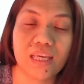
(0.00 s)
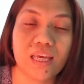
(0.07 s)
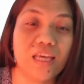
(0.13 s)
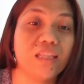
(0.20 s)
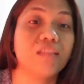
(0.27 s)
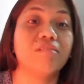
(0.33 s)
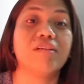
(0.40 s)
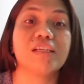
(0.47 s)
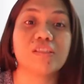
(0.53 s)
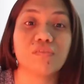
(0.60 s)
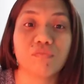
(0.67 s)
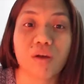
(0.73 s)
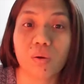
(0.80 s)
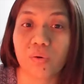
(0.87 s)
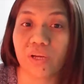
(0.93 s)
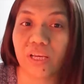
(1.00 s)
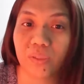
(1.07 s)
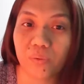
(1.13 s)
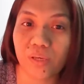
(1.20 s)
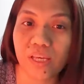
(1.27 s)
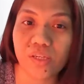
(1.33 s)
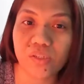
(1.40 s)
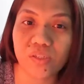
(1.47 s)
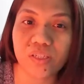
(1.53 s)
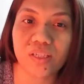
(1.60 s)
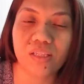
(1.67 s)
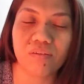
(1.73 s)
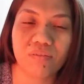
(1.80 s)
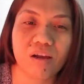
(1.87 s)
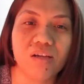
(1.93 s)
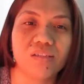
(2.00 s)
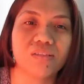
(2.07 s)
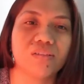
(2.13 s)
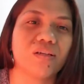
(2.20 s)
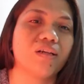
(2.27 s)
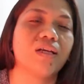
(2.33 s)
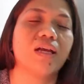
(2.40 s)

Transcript: and the rest of our educational rockstar